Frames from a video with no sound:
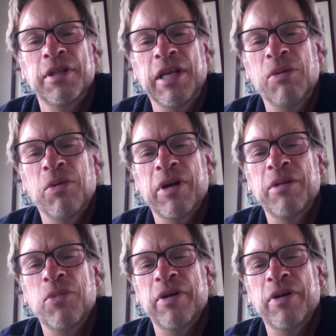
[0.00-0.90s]
He wanted
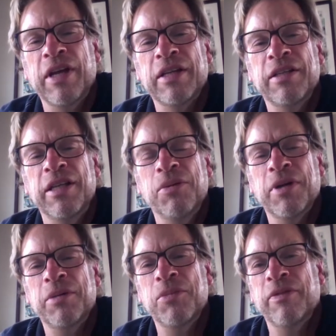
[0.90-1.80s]

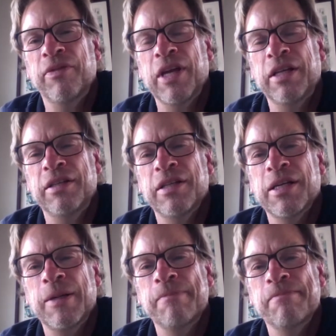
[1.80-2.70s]
more of that
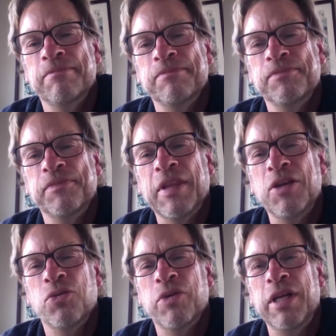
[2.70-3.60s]

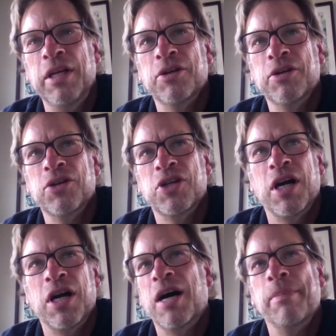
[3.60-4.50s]
grittier
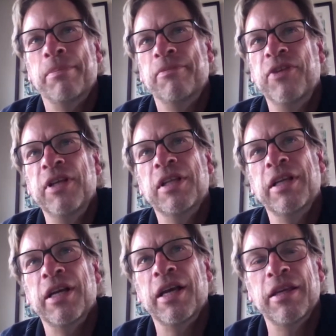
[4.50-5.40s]
cop
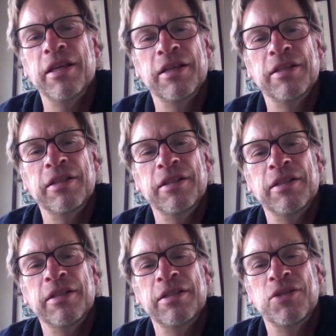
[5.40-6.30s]
feeling, I think,
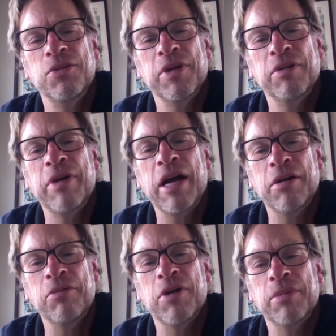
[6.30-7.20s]
to what
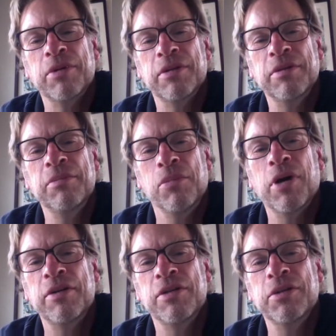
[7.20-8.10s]
Robert
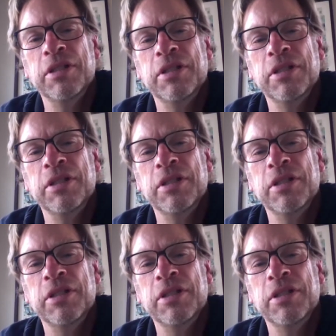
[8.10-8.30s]
brought to it.